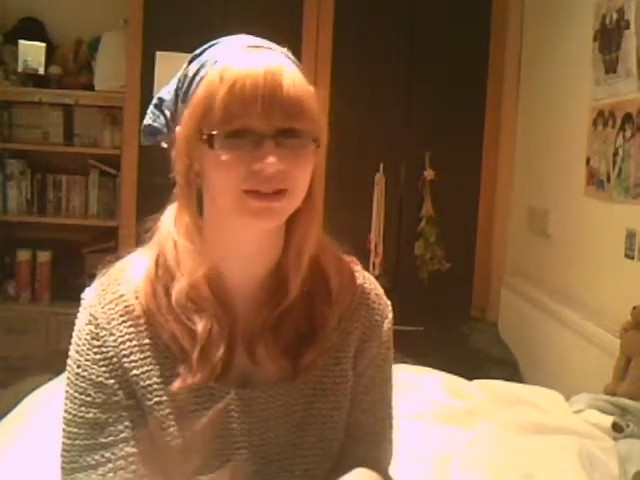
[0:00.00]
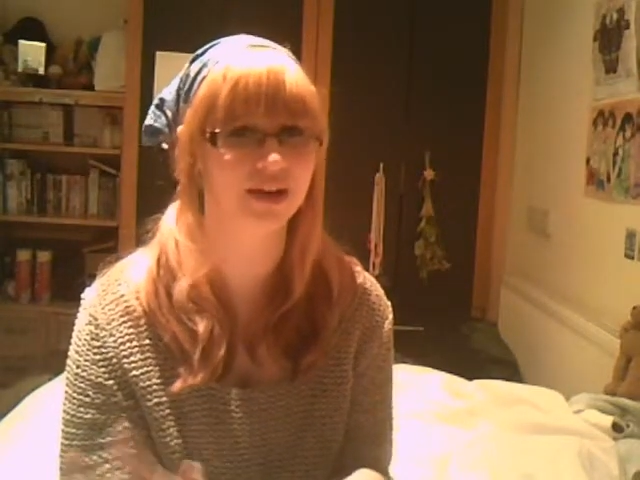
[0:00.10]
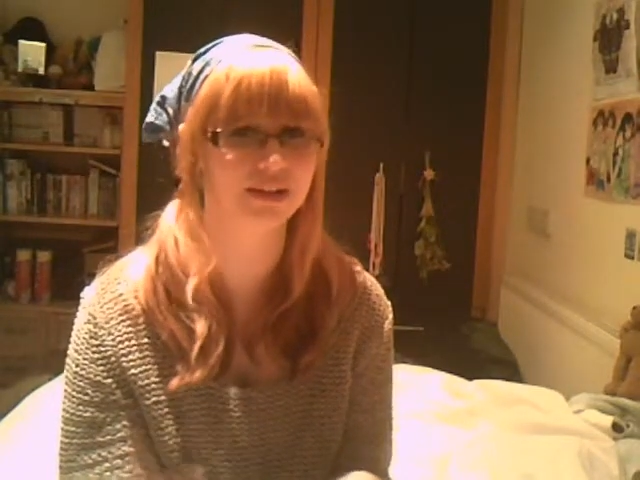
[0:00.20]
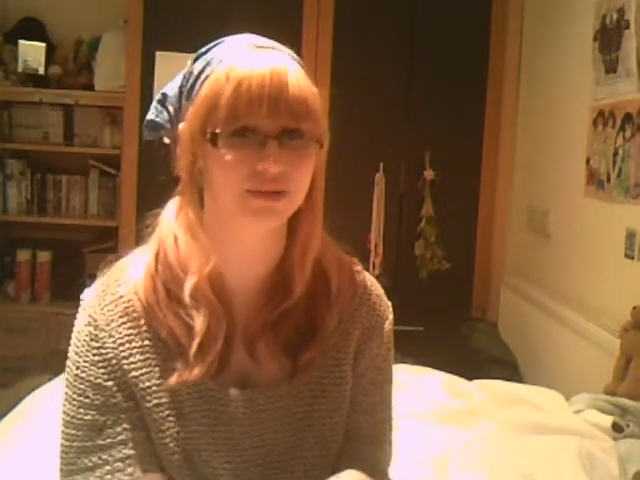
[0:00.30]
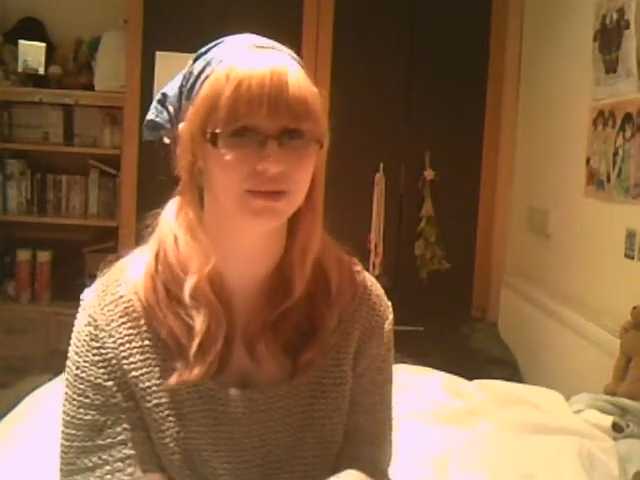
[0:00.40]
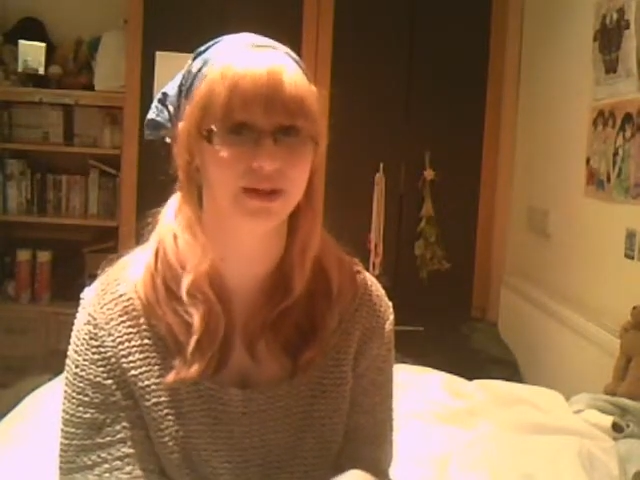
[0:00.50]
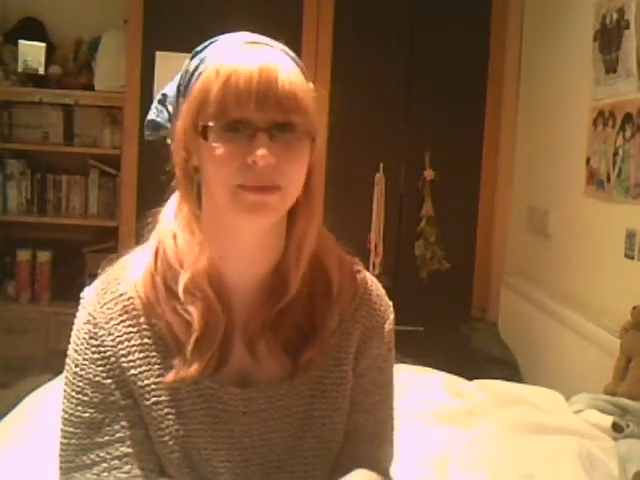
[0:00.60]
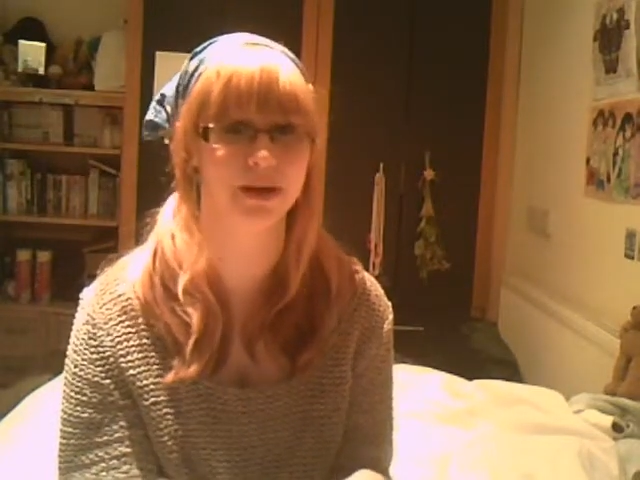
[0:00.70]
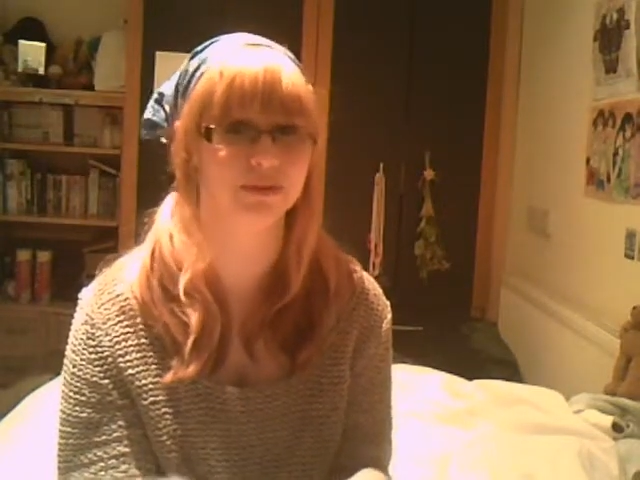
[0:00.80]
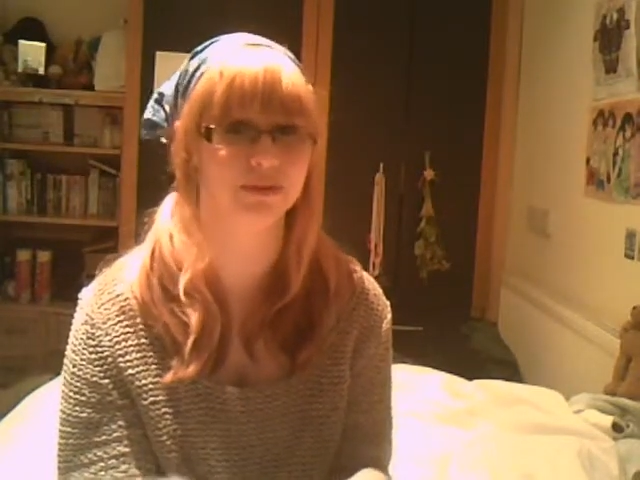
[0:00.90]
know how to ride a
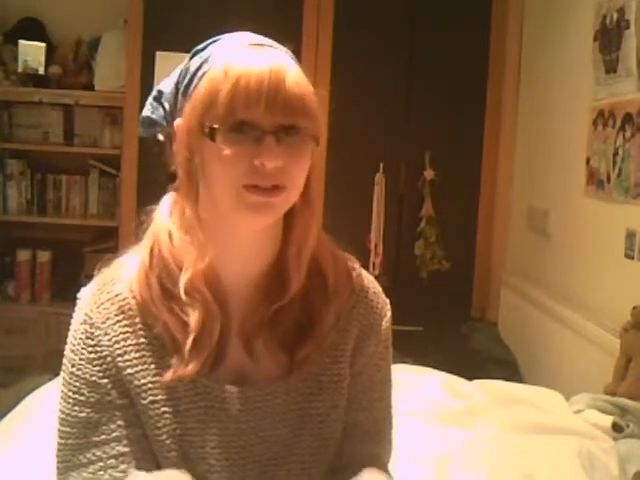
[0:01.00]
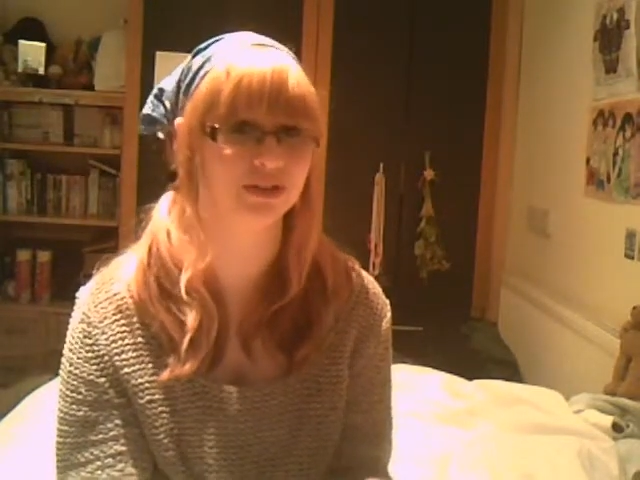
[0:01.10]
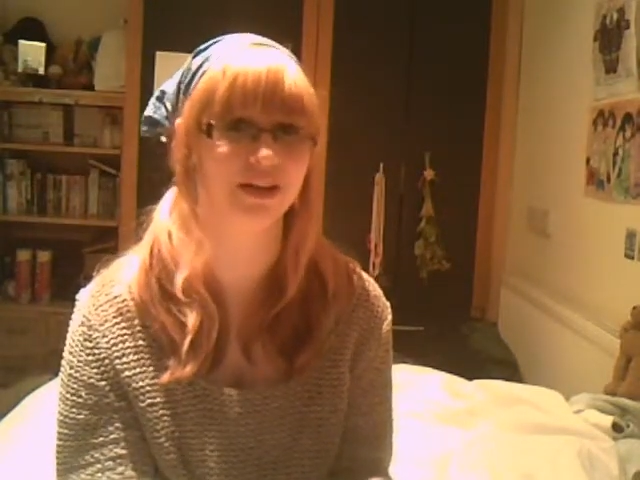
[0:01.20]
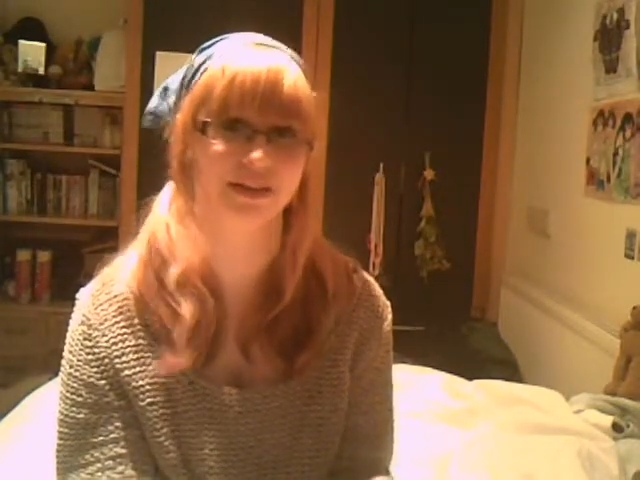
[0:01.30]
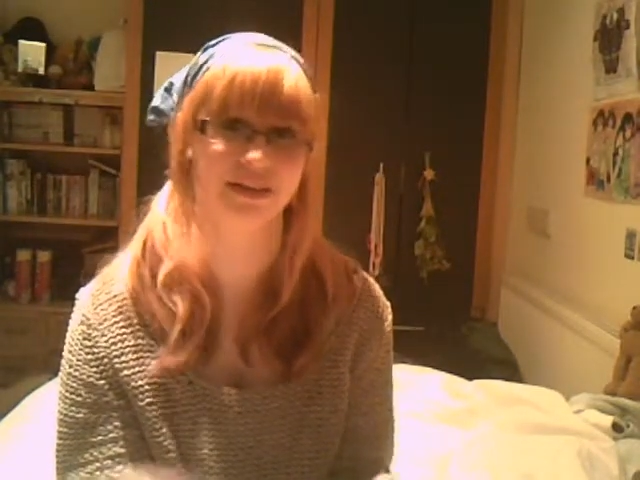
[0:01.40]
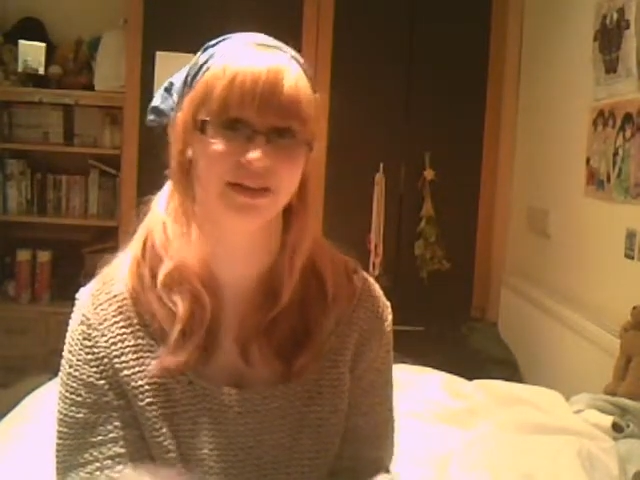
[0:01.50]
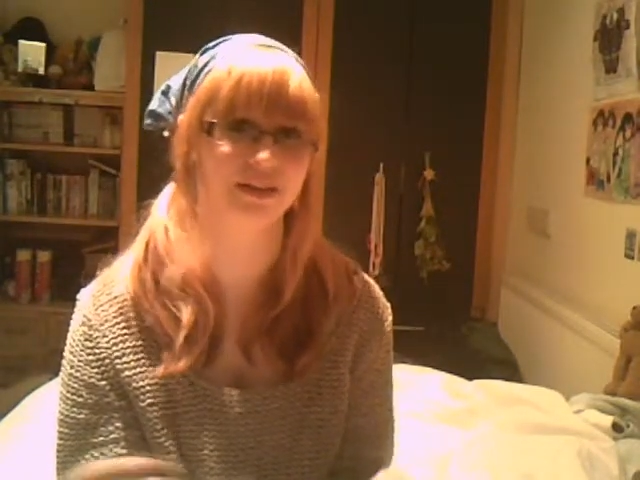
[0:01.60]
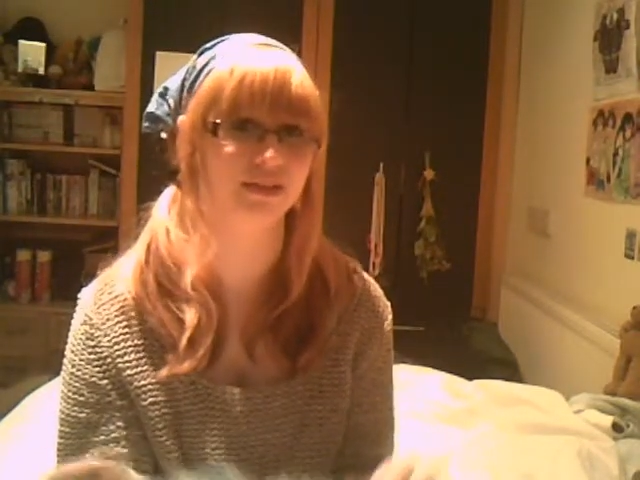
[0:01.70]
bike once you learn it.